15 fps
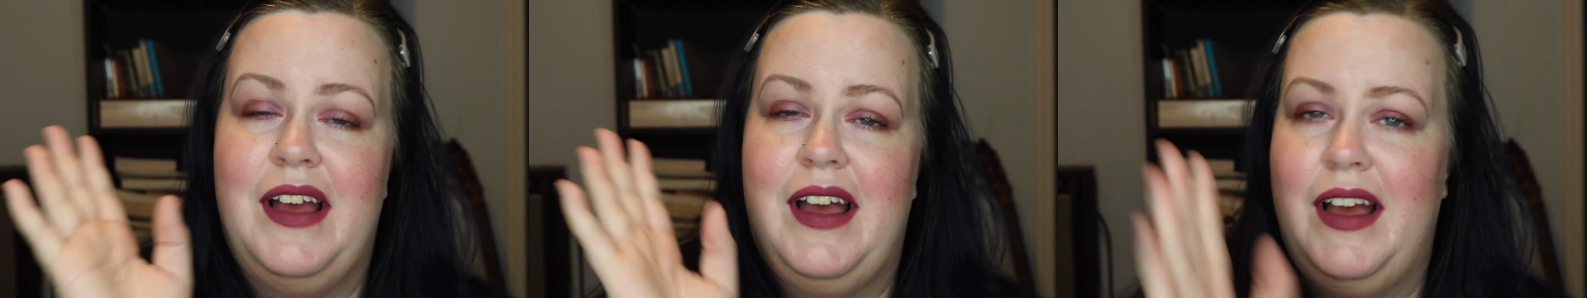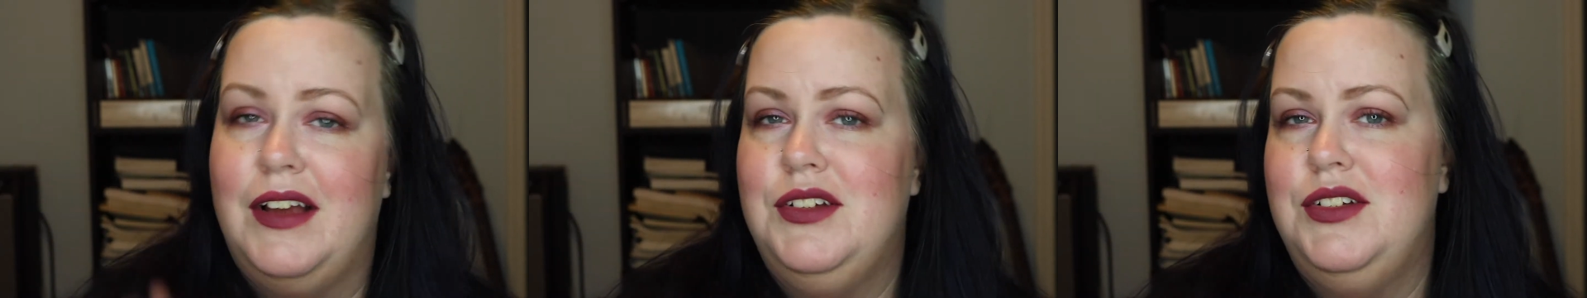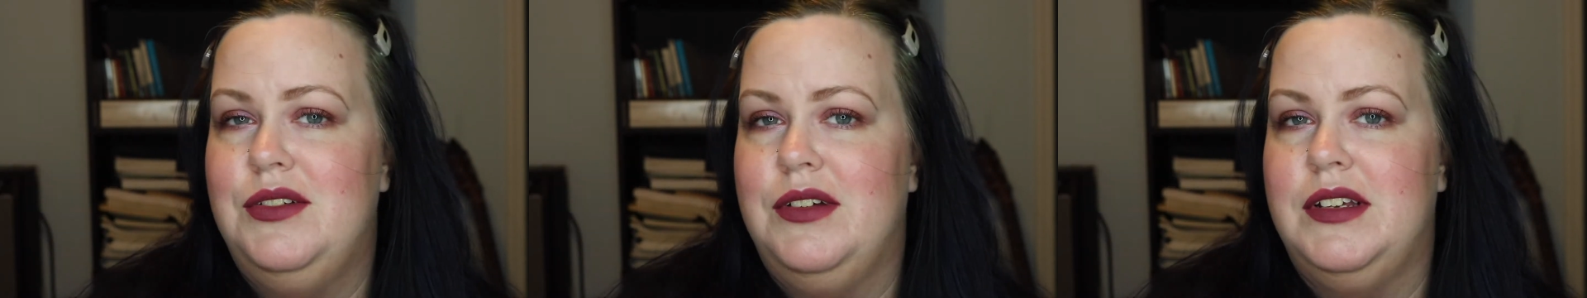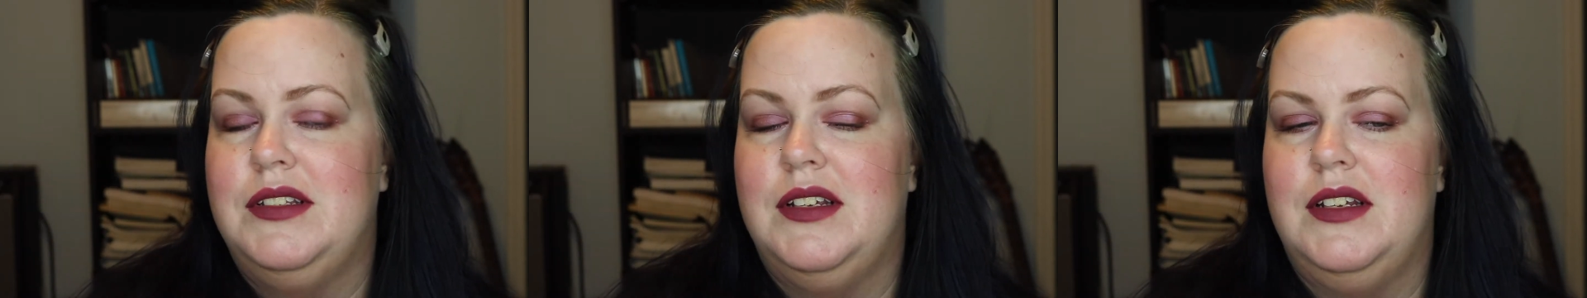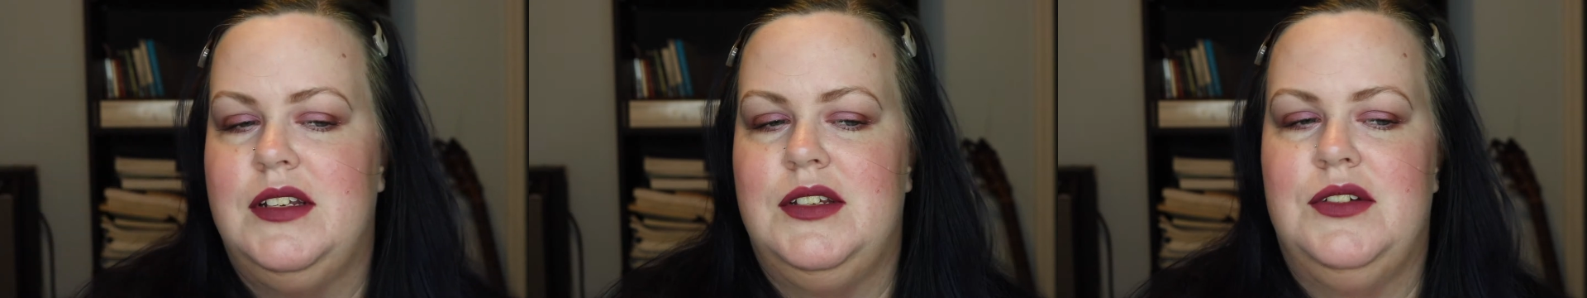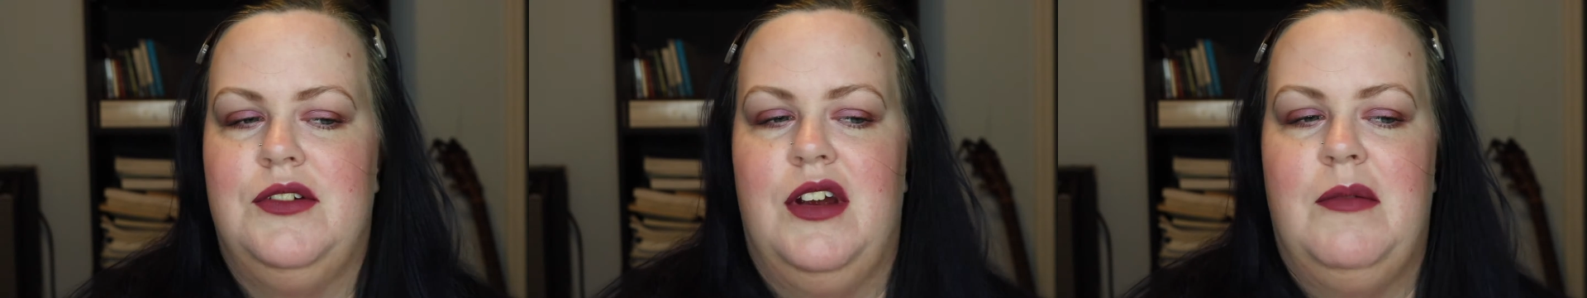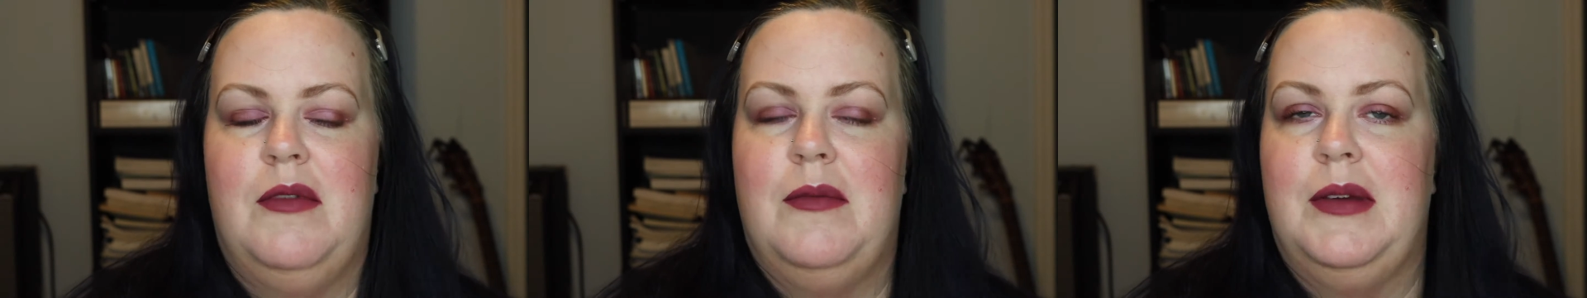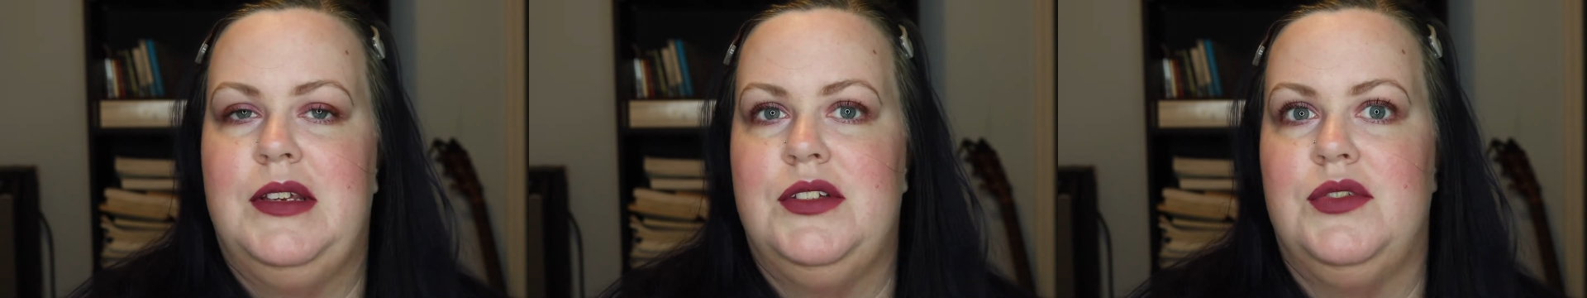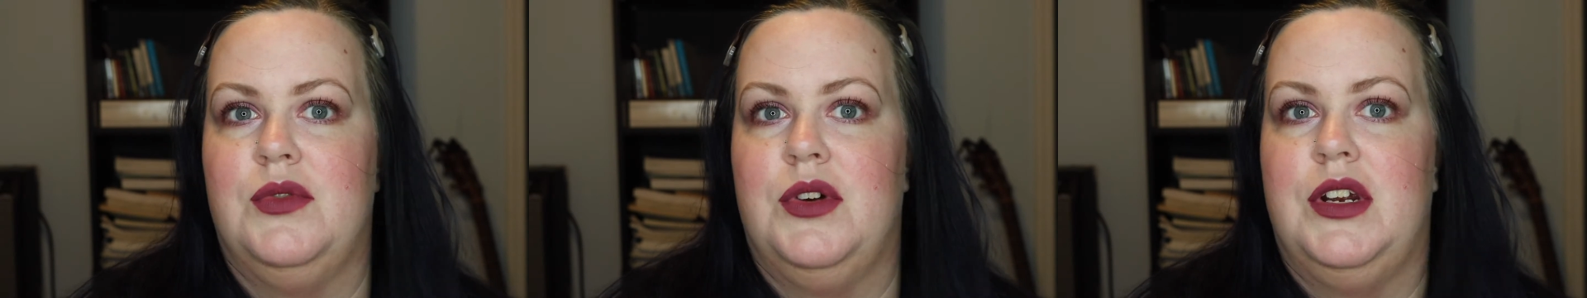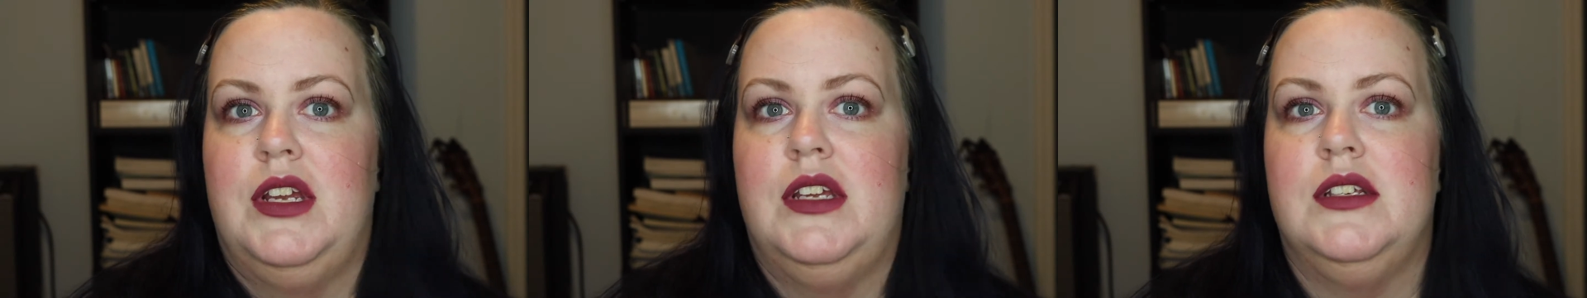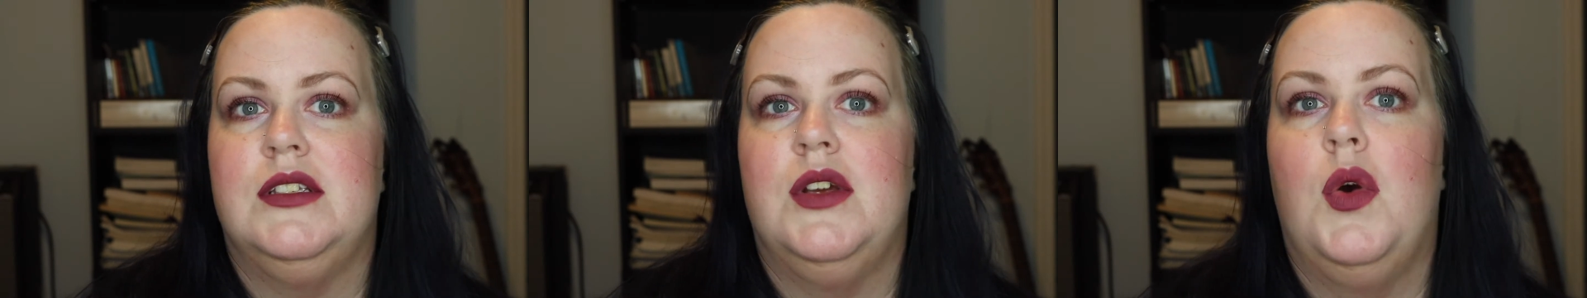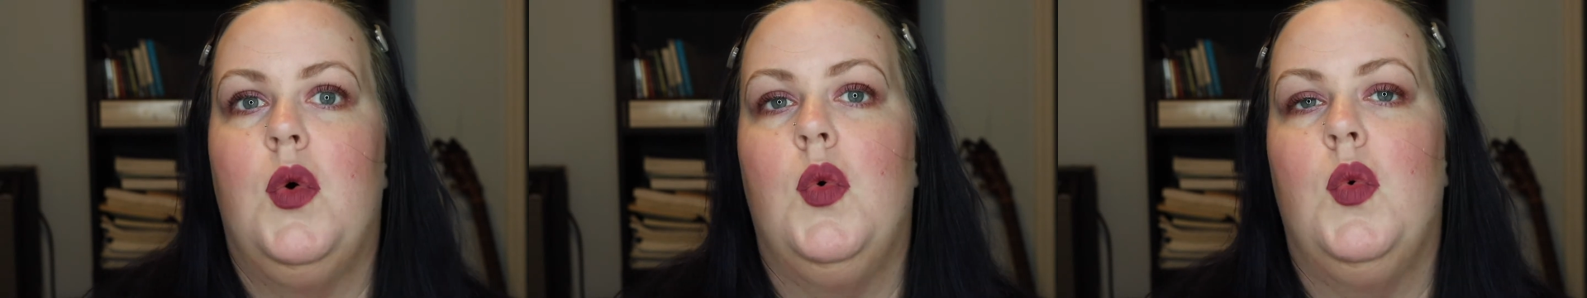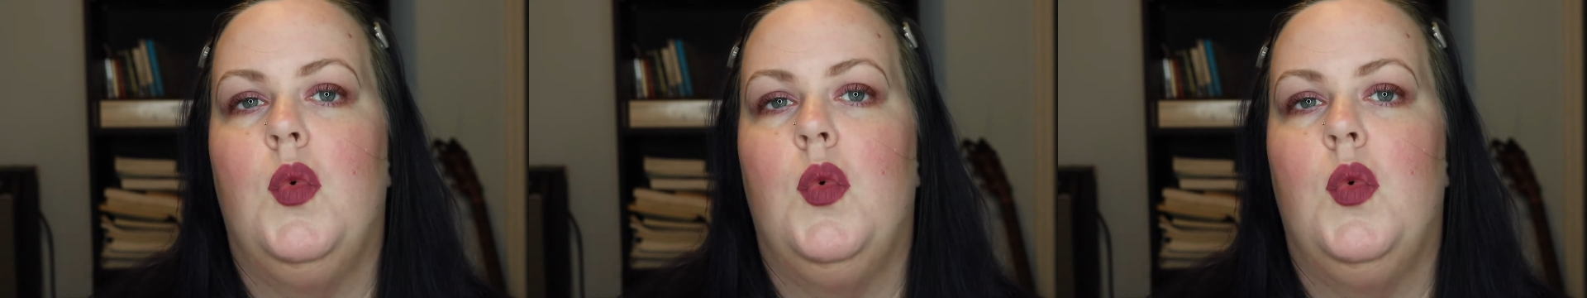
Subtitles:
asked you guys on Instagram on my stories